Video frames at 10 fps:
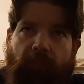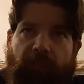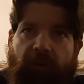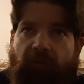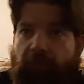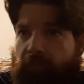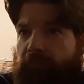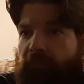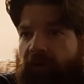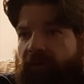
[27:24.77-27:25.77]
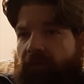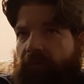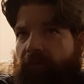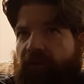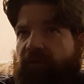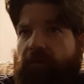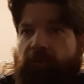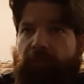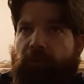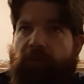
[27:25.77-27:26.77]
because they seemed
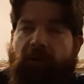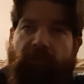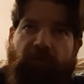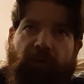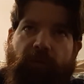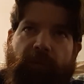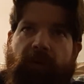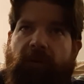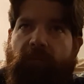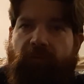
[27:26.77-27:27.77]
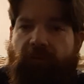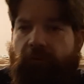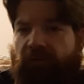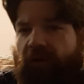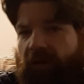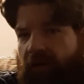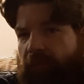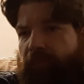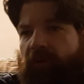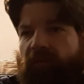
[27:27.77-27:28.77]
to both love each other, but they were still stuck in
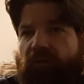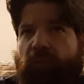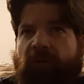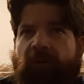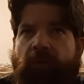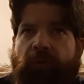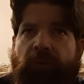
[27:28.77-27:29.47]
that previous world.